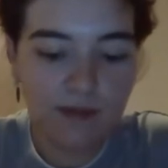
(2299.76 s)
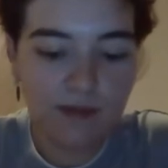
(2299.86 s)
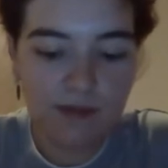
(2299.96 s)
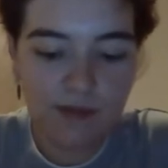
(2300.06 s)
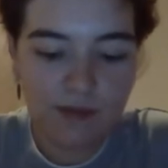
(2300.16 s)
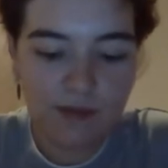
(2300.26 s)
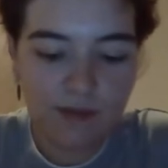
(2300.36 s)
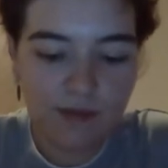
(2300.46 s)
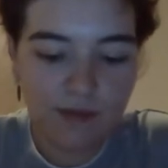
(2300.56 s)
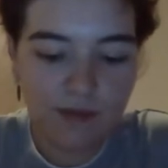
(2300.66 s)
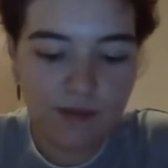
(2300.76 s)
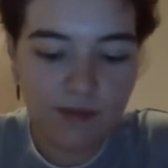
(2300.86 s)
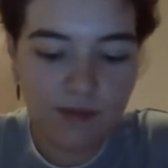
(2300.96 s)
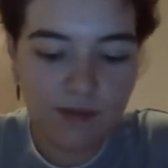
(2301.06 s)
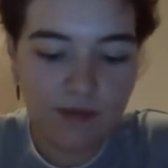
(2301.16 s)

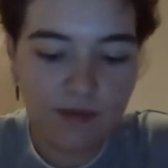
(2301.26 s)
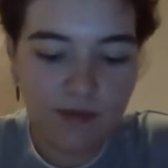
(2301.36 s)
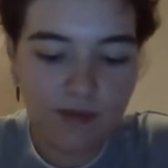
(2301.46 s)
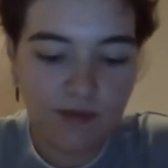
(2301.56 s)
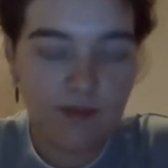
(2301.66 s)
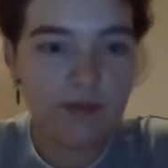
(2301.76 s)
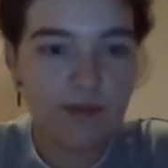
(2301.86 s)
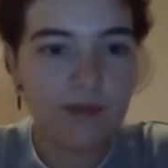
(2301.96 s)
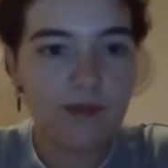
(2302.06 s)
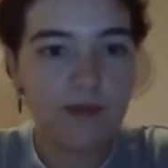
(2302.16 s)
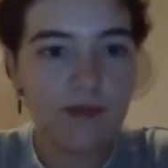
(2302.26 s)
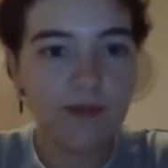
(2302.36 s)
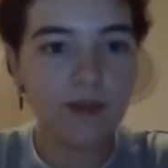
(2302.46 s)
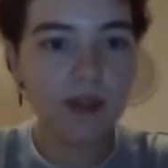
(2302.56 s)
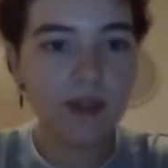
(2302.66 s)

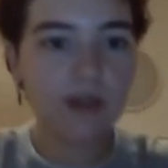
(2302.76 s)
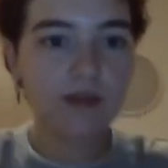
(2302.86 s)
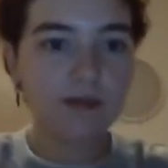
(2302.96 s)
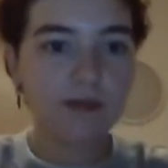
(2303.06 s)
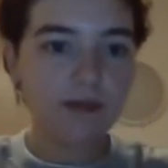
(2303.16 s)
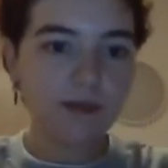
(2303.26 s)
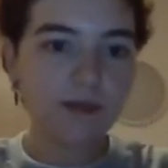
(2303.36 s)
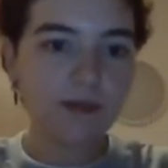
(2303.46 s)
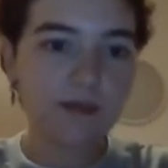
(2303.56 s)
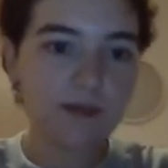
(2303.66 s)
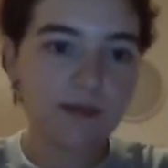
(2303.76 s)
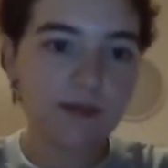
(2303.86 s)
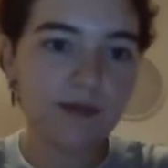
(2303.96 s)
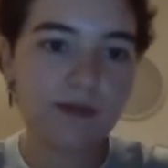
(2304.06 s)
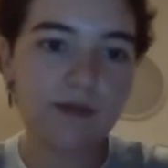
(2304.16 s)

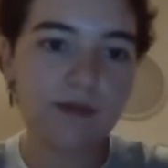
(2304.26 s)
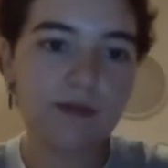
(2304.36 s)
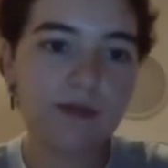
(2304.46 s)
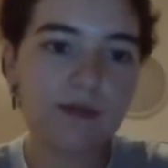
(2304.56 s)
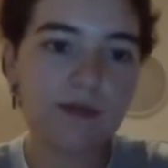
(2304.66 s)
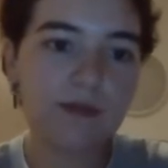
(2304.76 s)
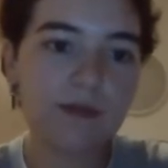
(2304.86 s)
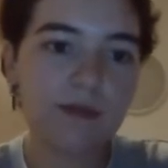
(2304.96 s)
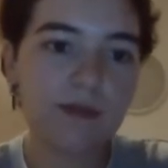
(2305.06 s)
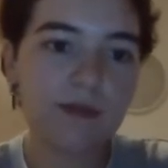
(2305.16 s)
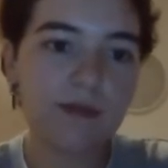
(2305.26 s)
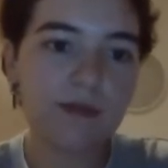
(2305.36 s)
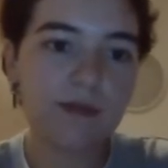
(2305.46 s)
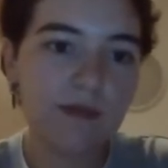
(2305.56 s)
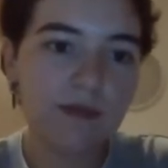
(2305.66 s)

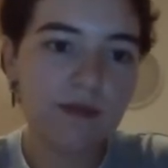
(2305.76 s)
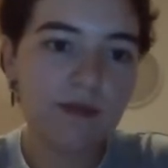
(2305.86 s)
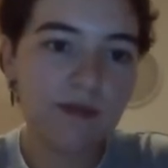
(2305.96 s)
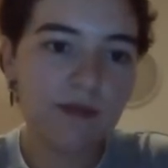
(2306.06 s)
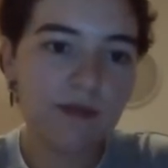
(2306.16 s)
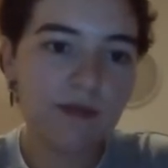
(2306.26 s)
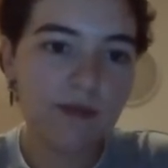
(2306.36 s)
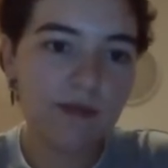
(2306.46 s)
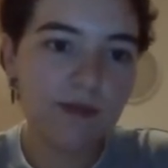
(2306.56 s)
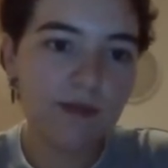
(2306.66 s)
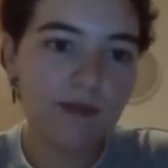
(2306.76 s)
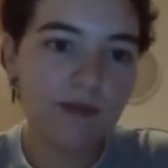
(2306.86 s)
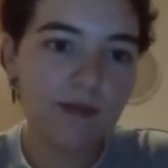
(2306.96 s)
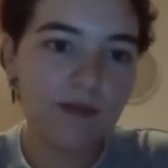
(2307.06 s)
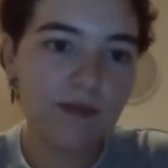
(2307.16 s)

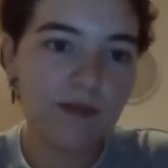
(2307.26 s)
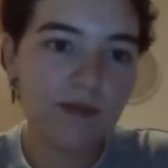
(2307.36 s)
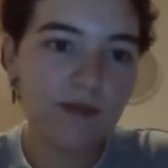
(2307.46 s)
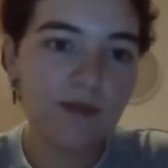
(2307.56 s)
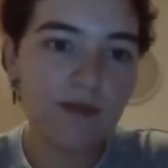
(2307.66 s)
No words are spoken by the person on screen.